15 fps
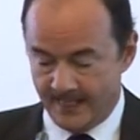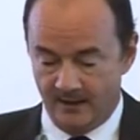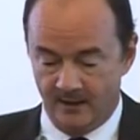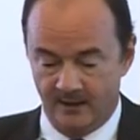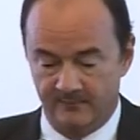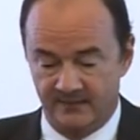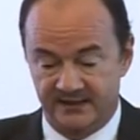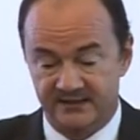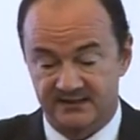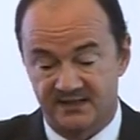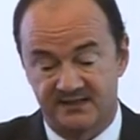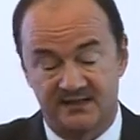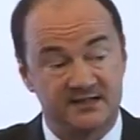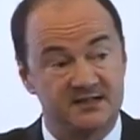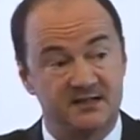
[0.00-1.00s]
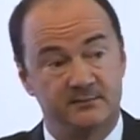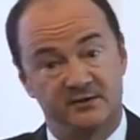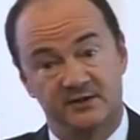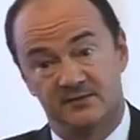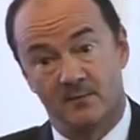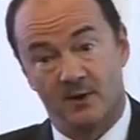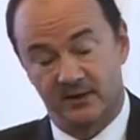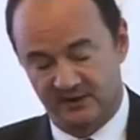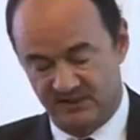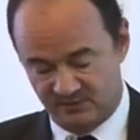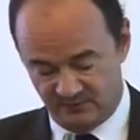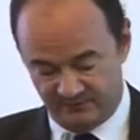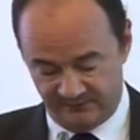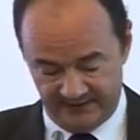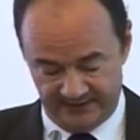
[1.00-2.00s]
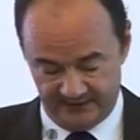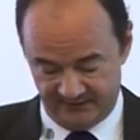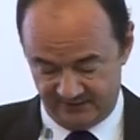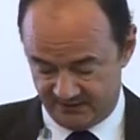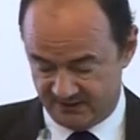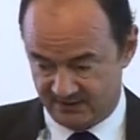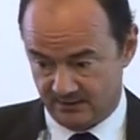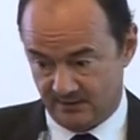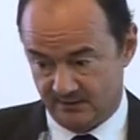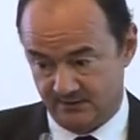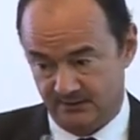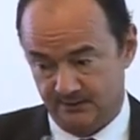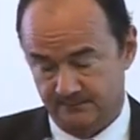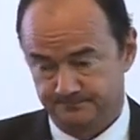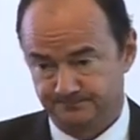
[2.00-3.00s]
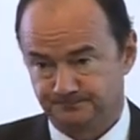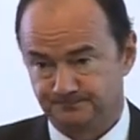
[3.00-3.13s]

Um, and as I said, in some of those markets, we've really only just started.